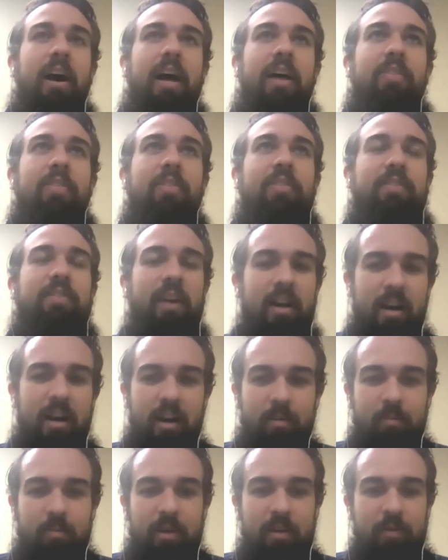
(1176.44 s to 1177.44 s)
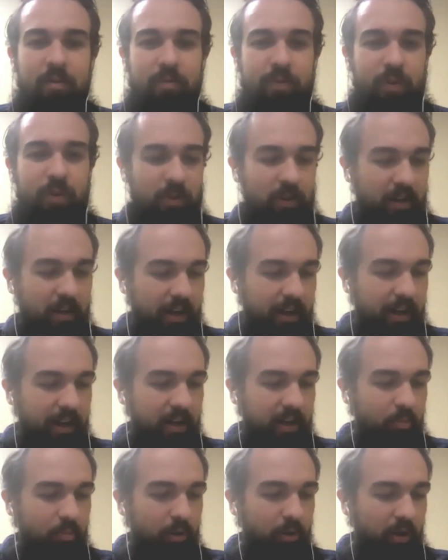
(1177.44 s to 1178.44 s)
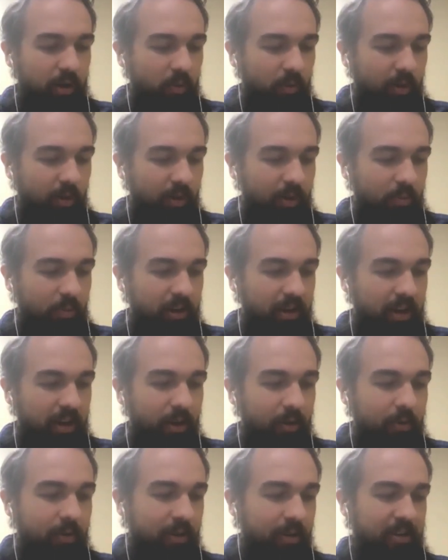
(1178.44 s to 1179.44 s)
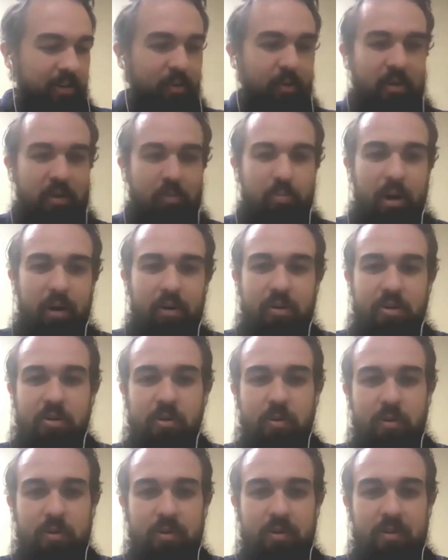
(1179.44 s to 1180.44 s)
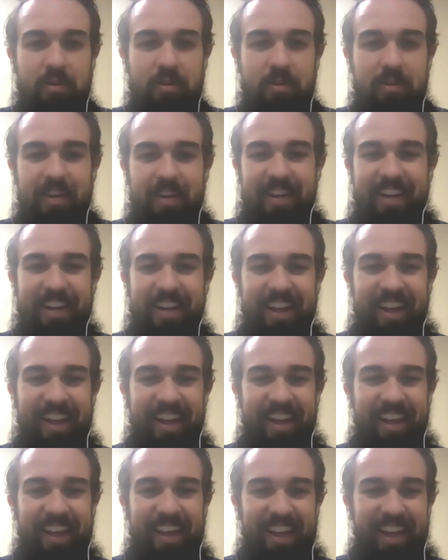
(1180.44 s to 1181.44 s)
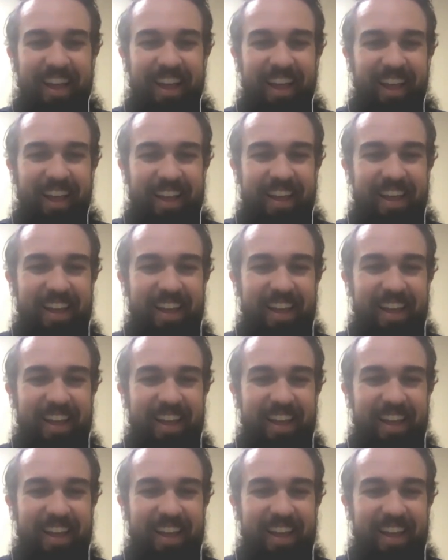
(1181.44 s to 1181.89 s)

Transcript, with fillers: at the time it felt like I hit a brick wall, but now I realize it was a parachute. it,